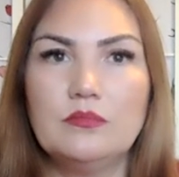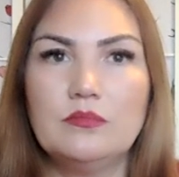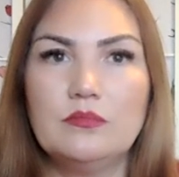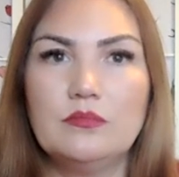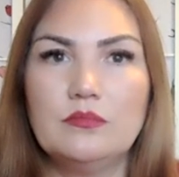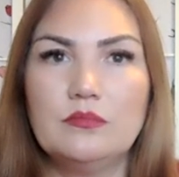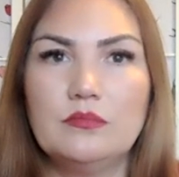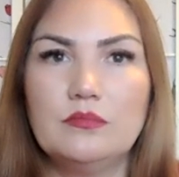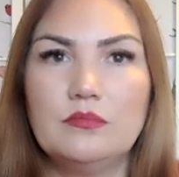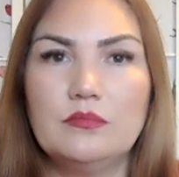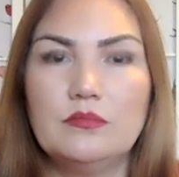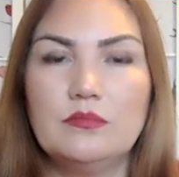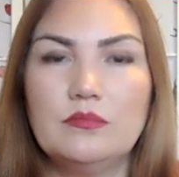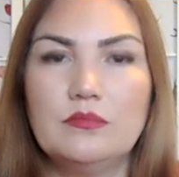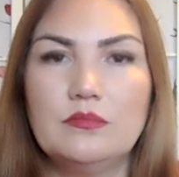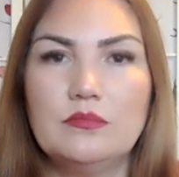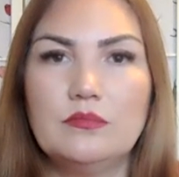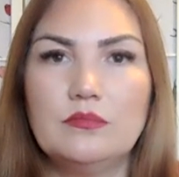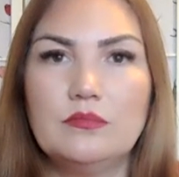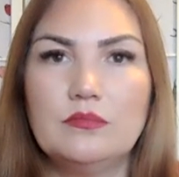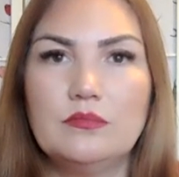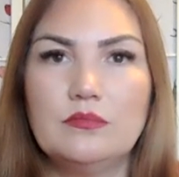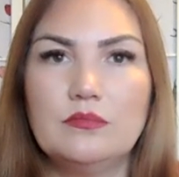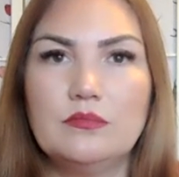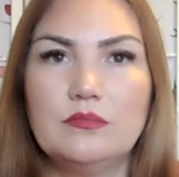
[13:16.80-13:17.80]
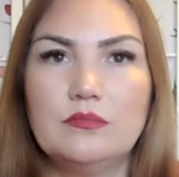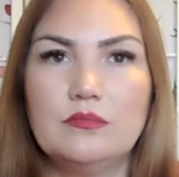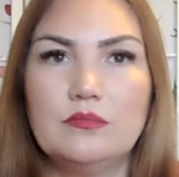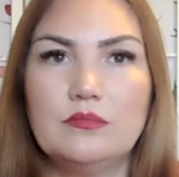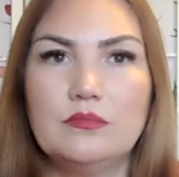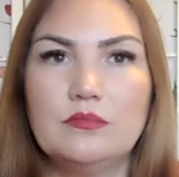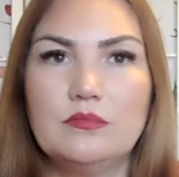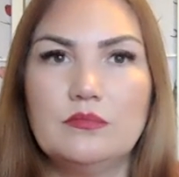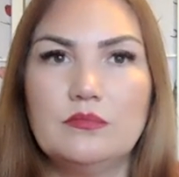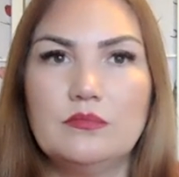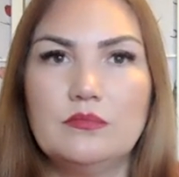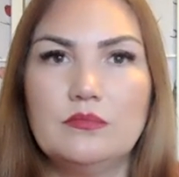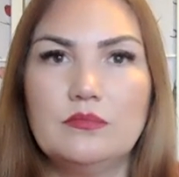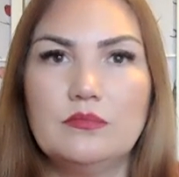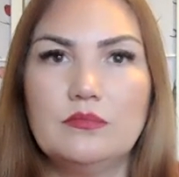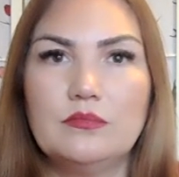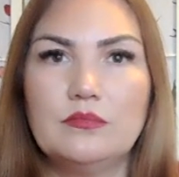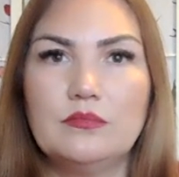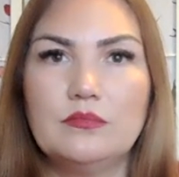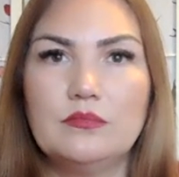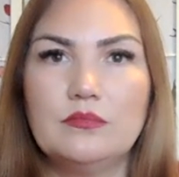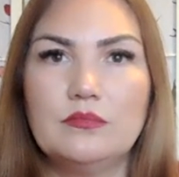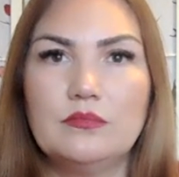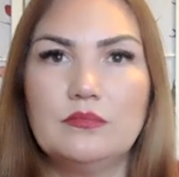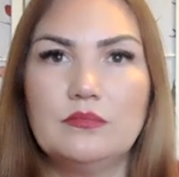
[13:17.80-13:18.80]

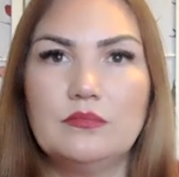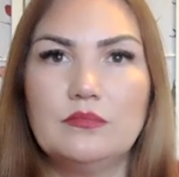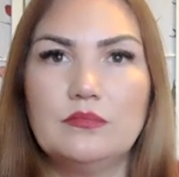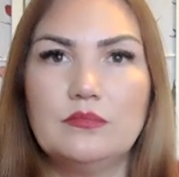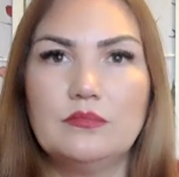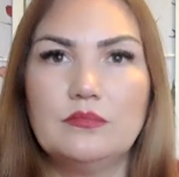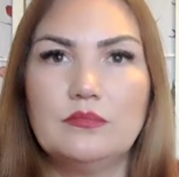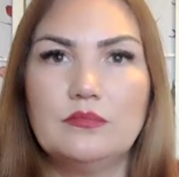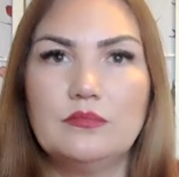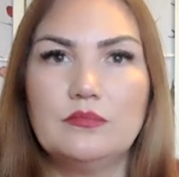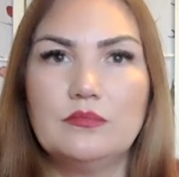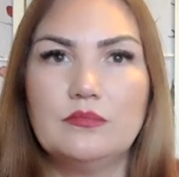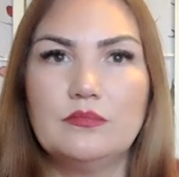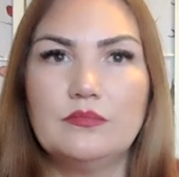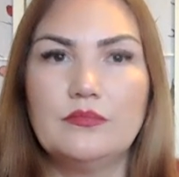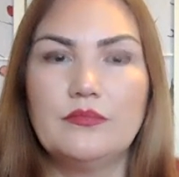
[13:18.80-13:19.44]
Nothing is said.